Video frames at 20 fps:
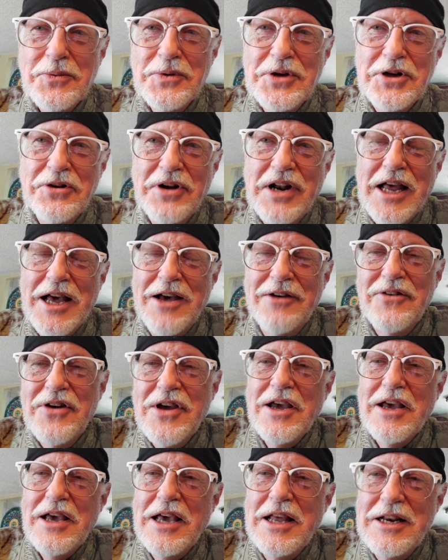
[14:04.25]
we don't have
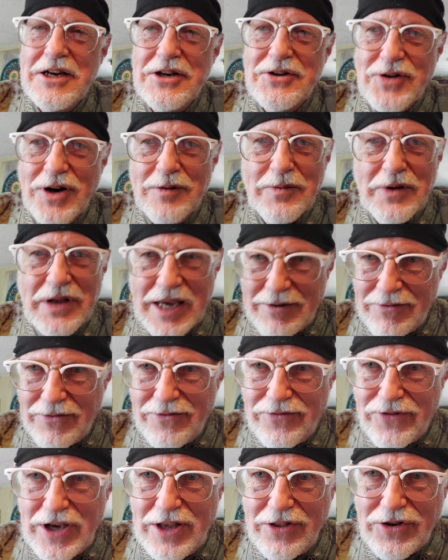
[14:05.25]
any trouble having
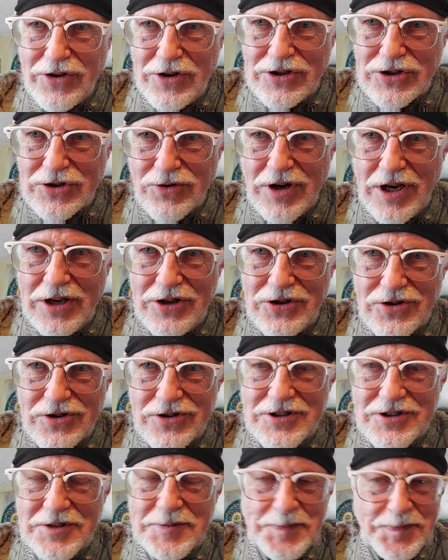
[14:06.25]
faith in
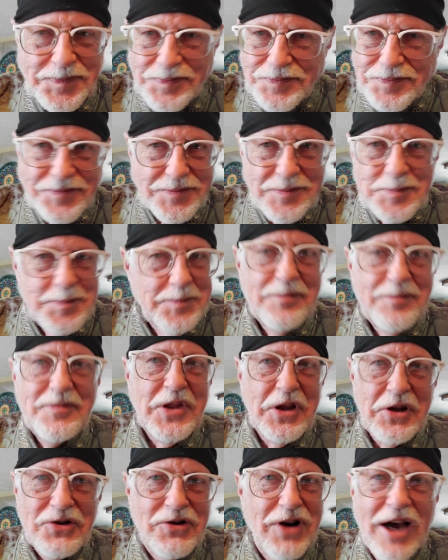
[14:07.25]
strangers
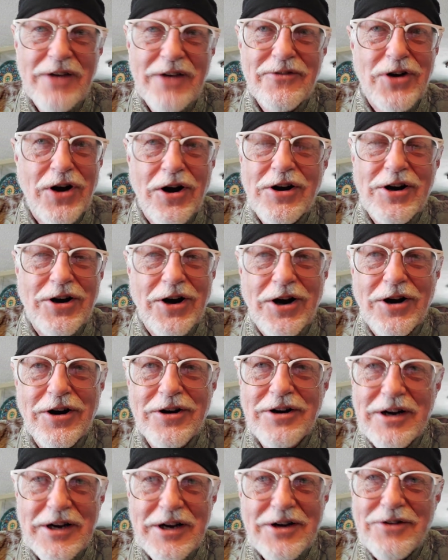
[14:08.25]
driving our
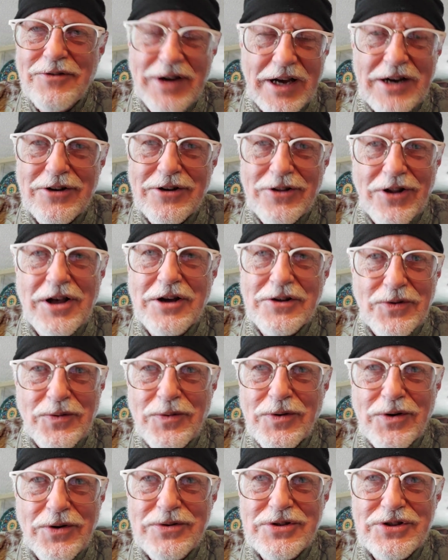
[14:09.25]
car right along the
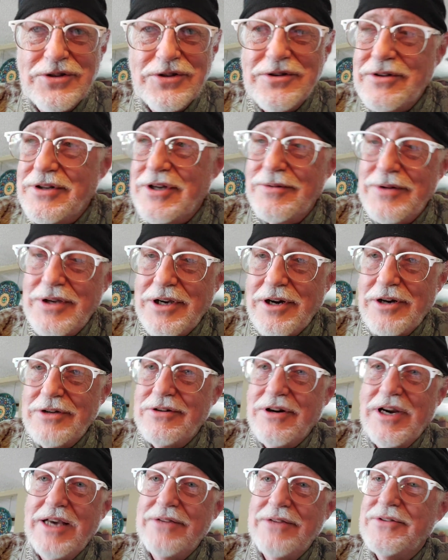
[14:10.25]
road. You know, there we are
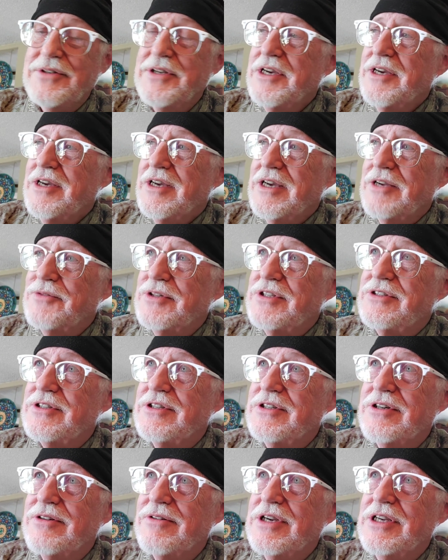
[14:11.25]
driving, and we see
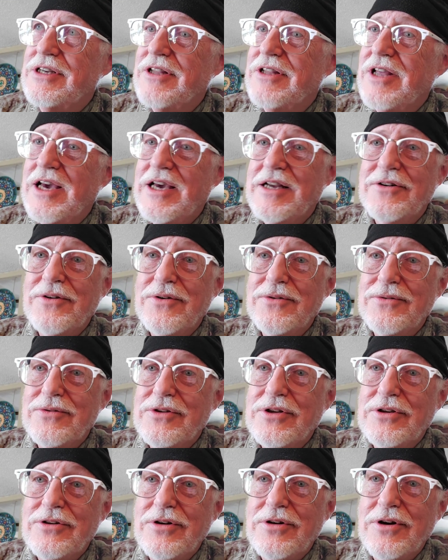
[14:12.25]
a green light. Oh,
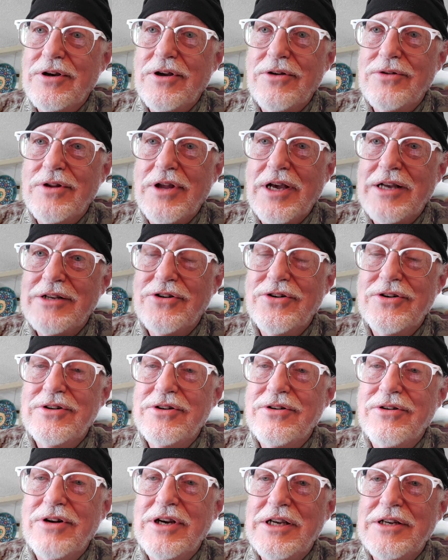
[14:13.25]
the turn, oh, light
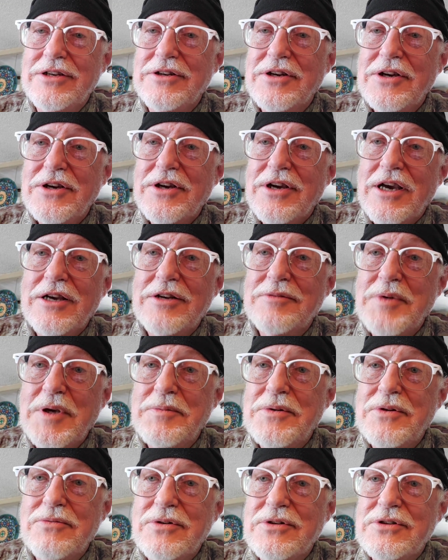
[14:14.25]
turned green, and
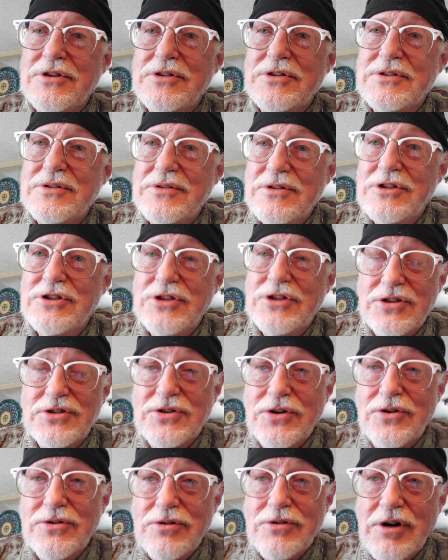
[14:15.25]
maybe we're just just
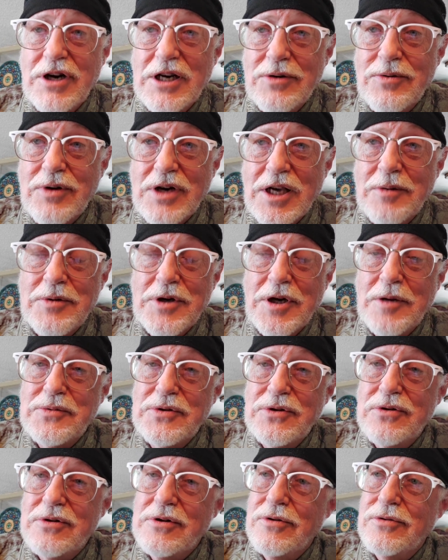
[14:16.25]
turned green. We're coming up
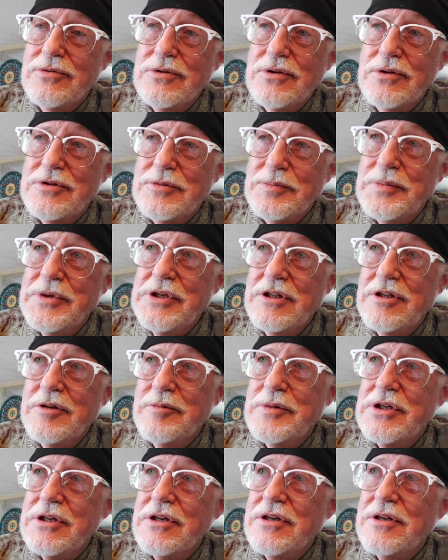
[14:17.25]
to it, going the speed
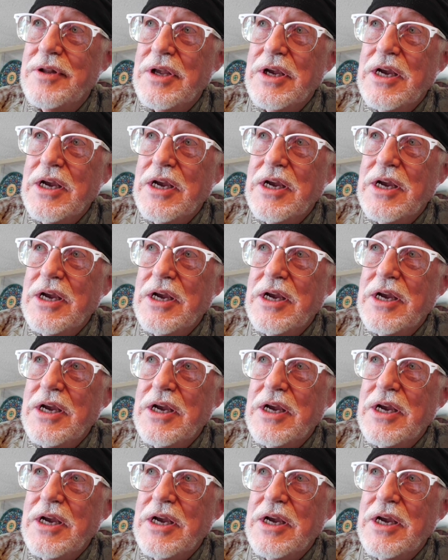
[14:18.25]
limit, and